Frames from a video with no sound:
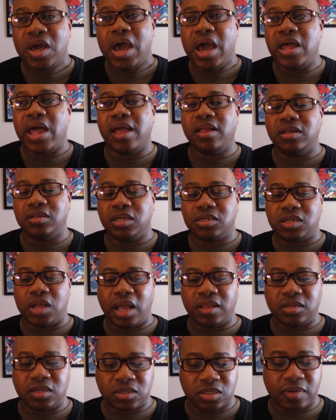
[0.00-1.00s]
And had the
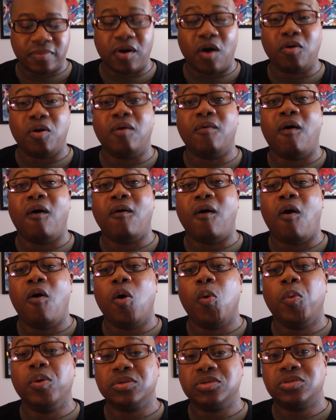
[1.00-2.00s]
addition of
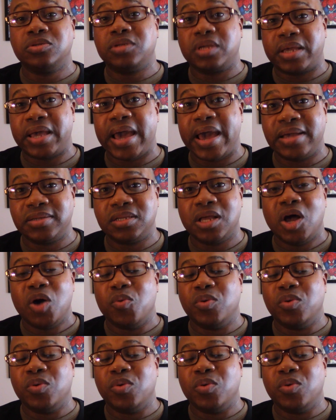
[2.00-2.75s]
Owen Wilson to the cast,